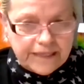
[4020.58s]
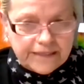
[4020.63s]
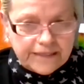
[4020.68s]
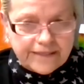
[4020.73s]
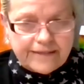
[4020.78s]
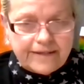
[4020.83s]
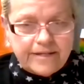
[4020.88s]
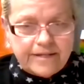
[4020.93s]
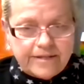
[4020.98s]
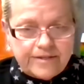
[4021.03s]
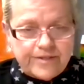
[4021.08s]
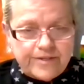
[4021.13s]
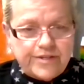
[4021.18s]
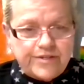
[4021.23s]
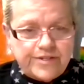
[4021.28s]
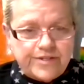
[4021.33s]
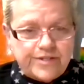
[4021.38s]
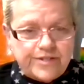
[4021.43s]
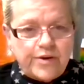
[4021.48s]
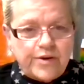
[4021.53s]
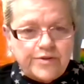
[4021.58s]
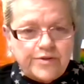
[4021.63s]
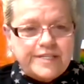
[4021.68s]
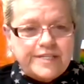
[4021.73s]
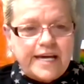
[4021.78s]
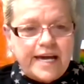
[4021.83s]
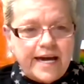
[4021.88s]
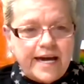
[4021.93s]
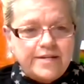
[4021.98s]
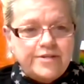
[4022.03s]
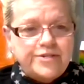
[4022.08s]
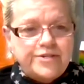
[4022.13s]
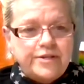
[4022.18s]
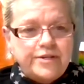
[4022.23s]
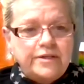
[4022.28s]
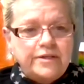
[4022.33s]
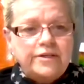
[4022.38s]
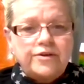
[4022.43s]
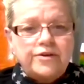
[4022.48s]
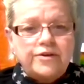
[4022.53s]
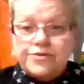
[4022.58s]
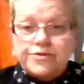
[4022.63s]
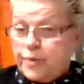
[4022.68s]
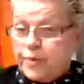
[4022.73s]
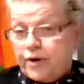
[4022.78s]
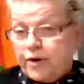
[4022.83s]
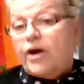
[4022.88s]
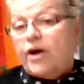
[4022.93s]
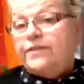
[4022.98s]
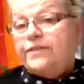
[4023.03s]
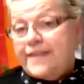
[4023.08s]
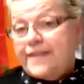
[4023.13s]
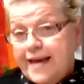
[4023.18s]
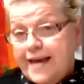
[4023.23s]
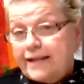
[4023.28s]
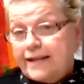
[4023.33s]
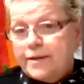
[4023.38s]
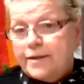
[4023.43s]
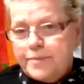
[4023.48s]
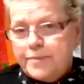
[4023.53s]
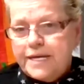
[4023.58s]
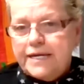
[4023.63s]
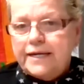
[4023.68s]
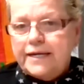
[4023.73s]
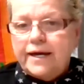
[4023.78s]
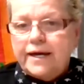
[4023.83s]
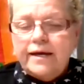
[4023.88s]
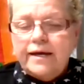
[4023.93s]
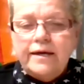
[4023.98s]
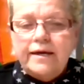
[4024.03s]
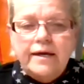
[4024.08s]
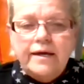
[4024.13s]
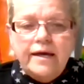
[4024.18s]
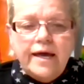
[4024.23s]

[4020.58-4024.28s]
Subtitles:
Business Association, because we're on the Alameda.